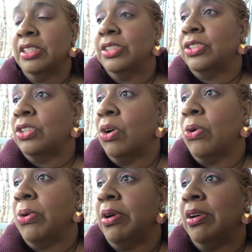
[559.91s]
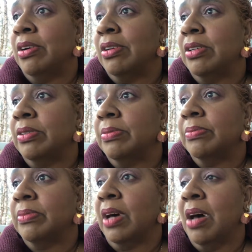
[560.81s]
So
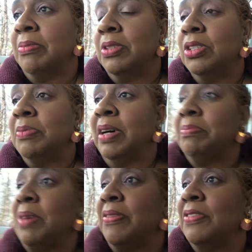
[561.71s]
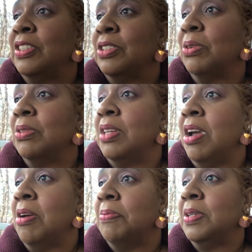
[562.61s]
I'm good. My physical
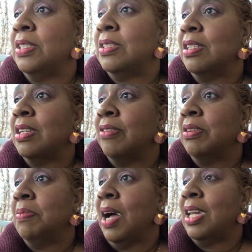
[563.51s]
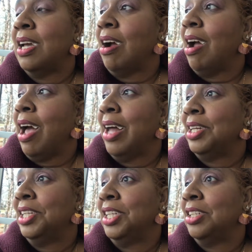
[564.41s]
therapists and everybody are out
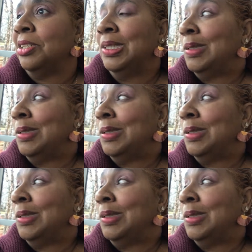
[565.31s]
of here.